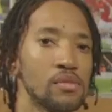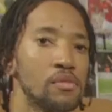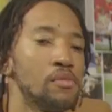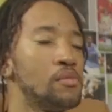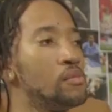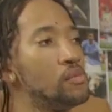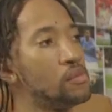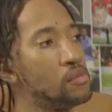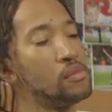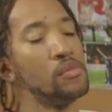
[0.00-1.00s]

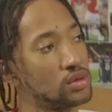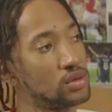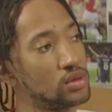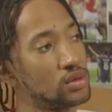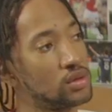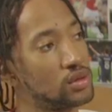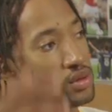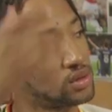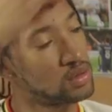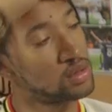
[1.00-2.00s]

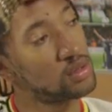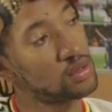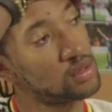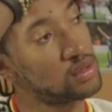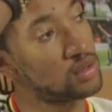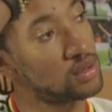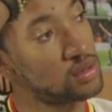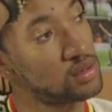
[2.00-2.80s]
(not speaking)